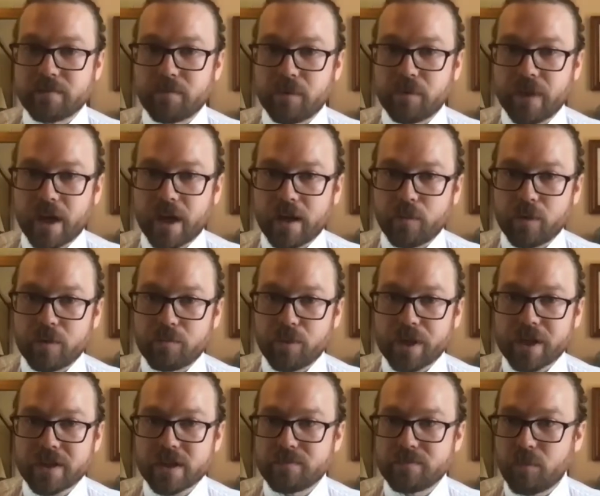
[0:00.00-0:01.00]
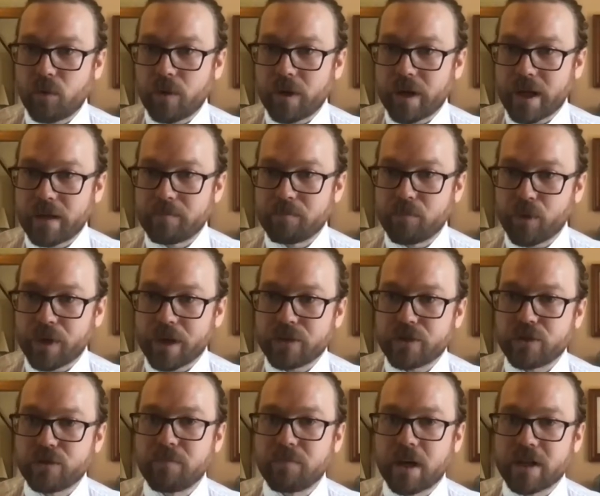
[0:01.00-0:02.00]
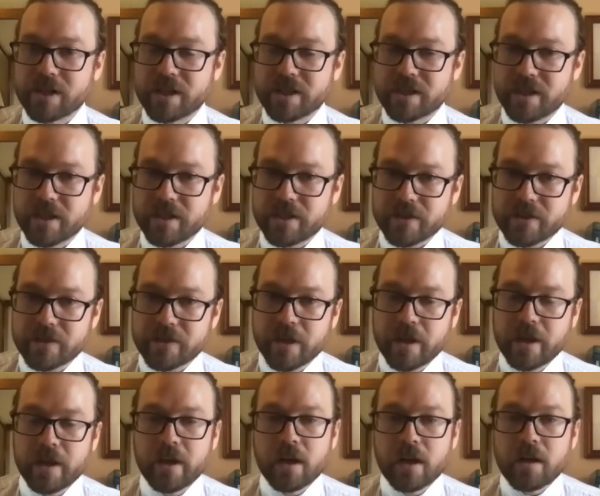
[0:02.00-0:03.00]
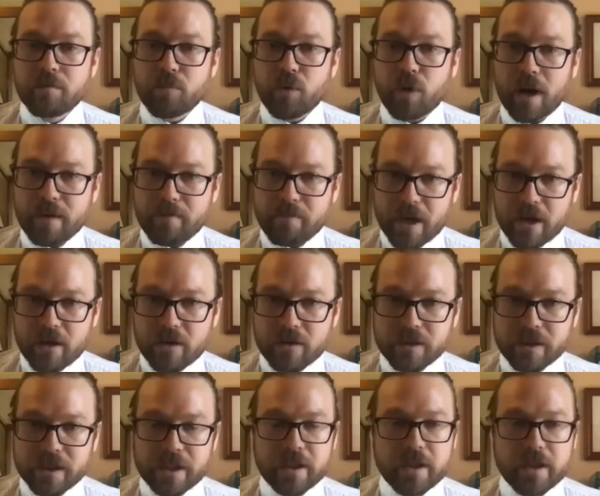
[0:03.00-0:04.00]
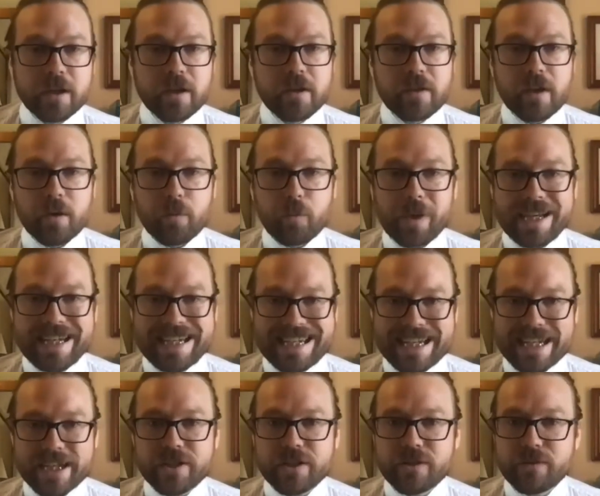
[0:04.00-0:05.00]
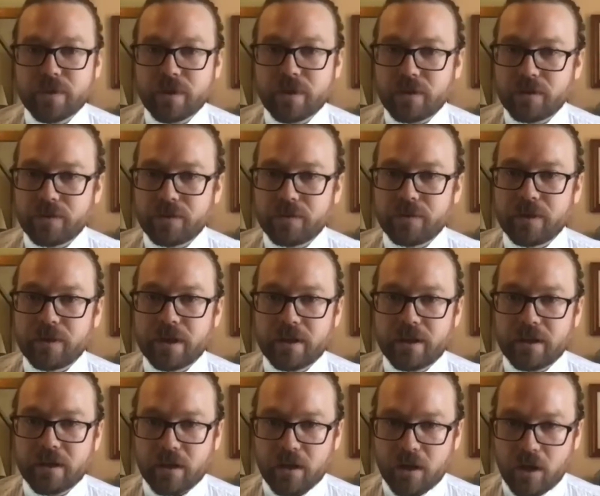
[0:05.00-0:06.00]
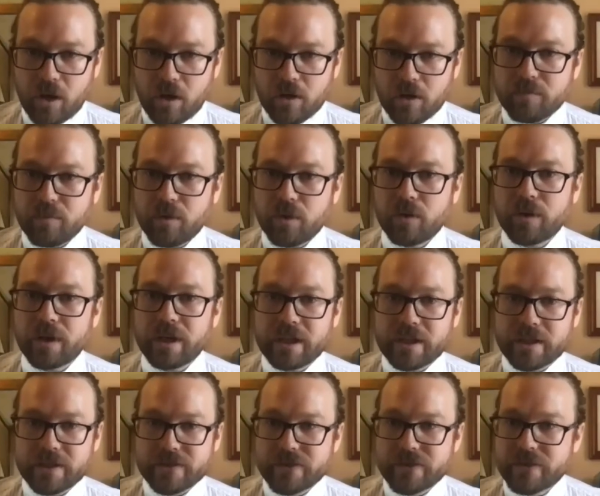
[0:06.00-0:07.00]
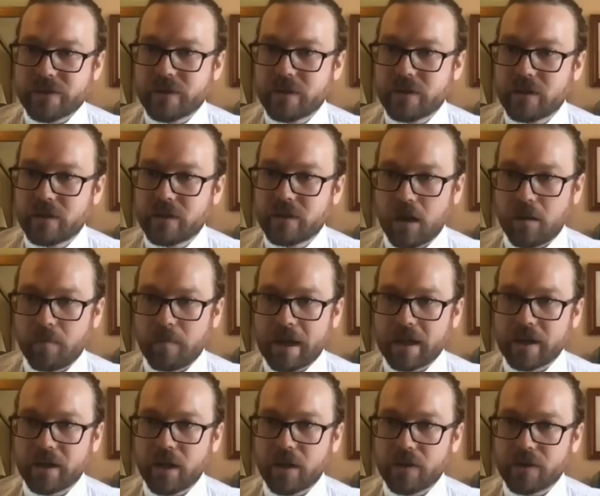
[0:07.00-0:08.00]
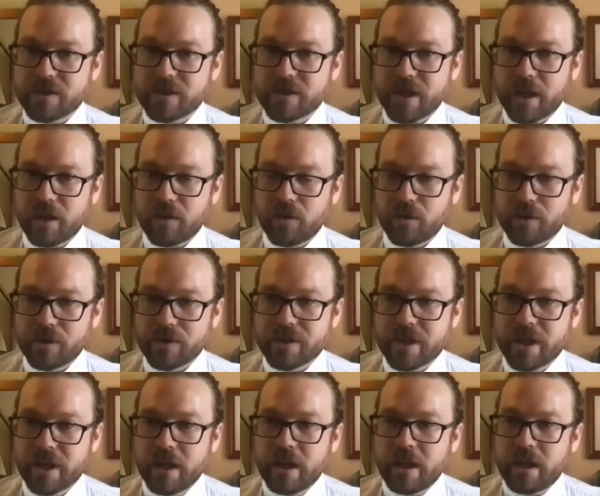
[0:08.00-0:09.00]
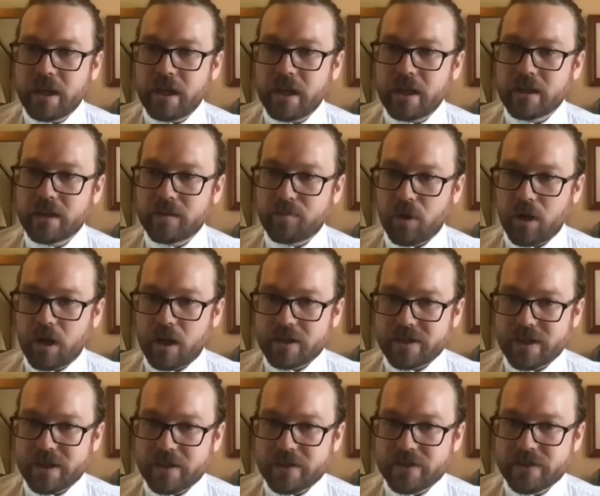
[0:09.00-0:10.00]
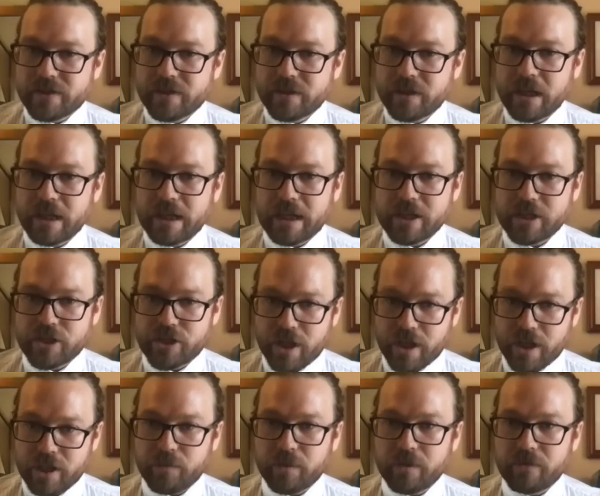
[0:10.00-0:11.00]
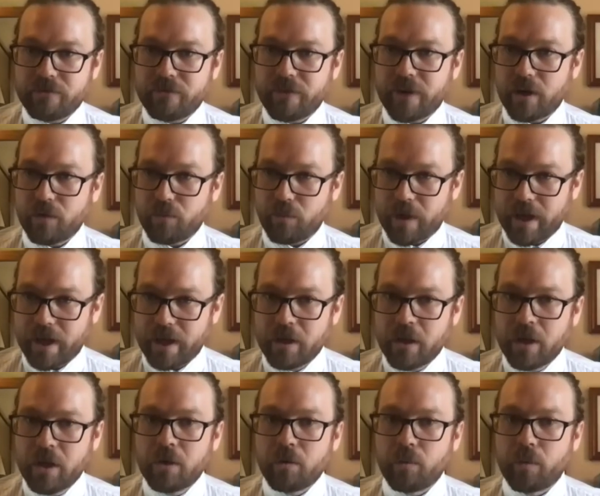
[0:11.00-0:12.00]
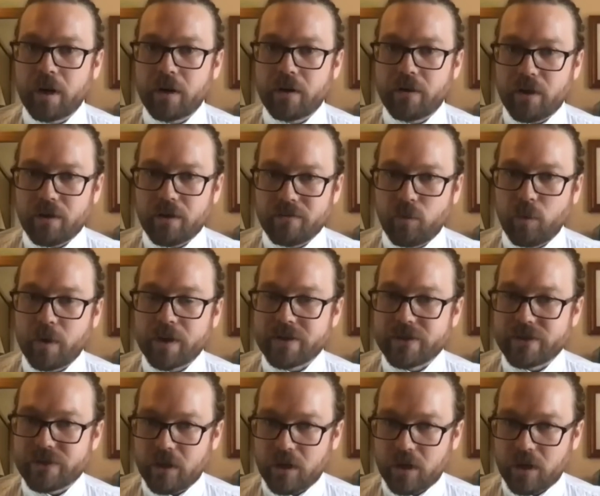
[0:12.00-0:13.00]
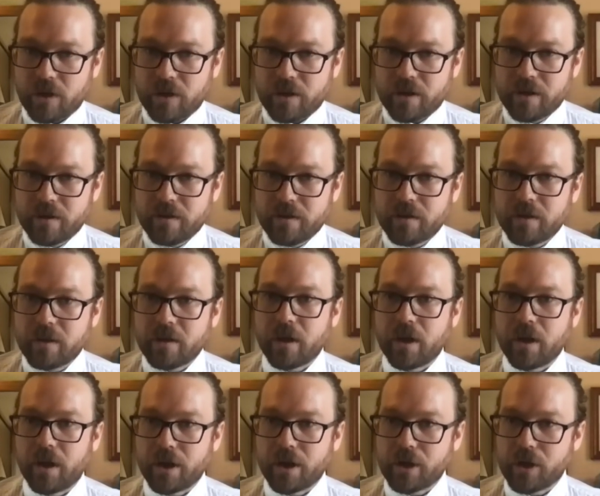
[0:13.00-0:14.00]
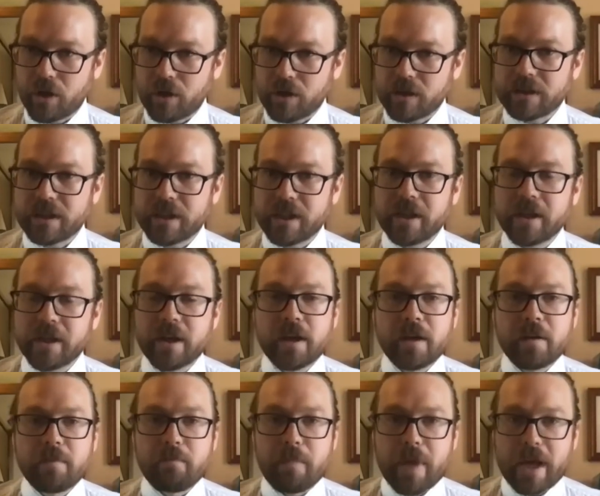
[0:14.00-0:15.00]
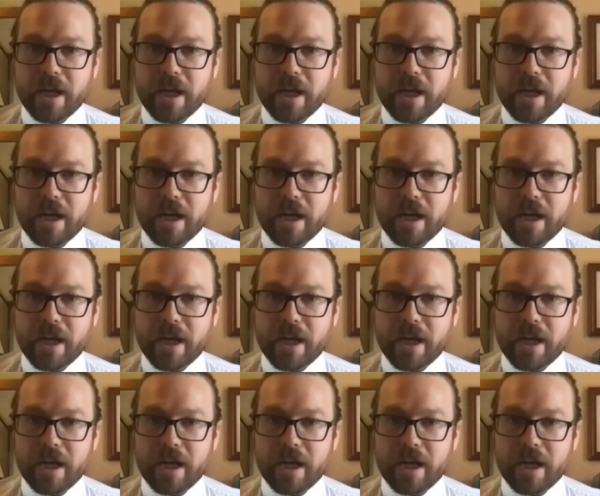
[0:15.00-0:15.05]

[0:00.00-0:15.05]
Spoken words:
would bring to the board and bring to budget decisions. Primarily, that we need to include all employees and other stakeholders in the process in a genuine, fair way where their voices are heard. Currently, many